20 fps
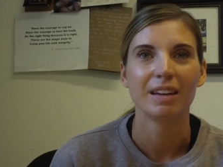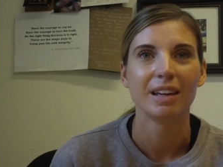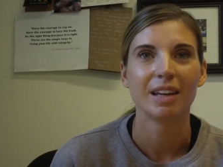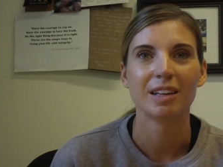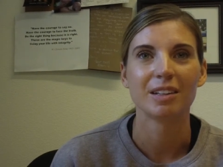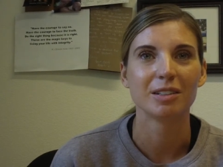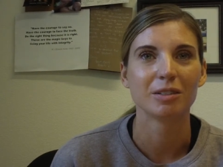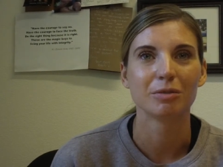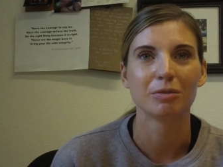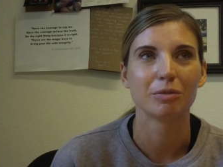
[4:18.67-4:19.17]

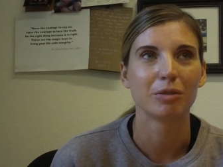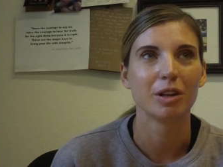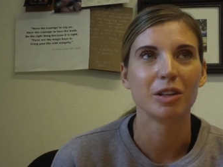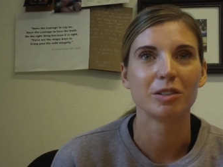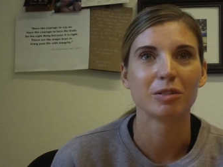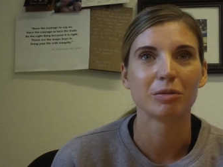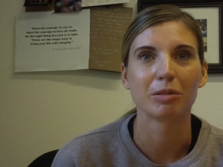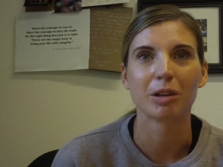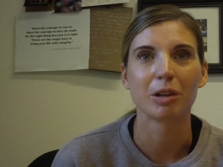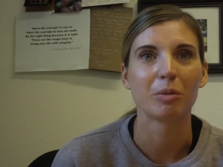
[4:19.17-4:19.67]
is
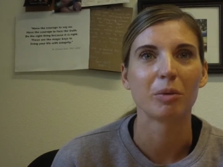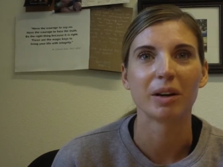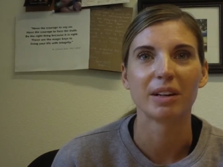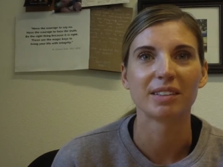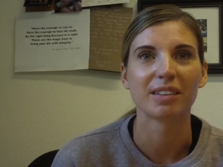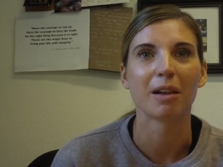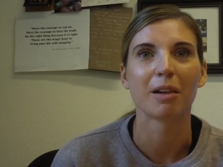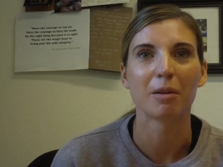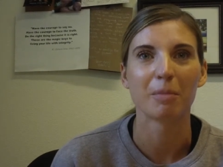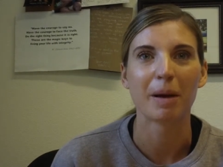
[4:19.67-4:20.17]
really what
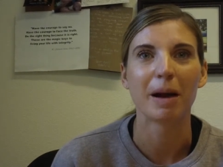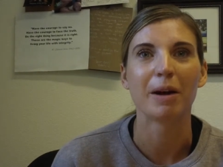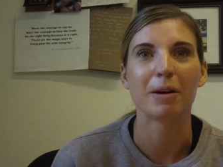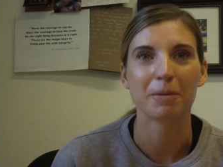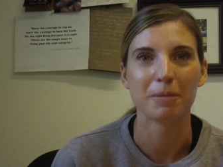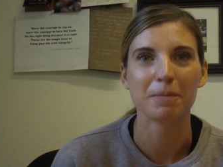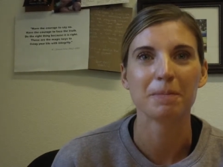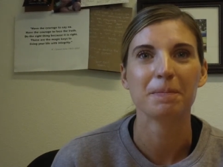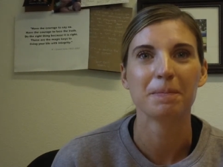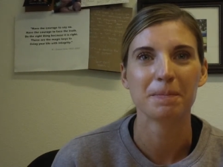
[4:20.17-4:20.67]
it's all
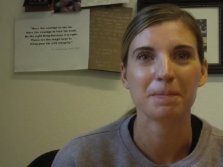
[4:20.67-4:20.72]
about.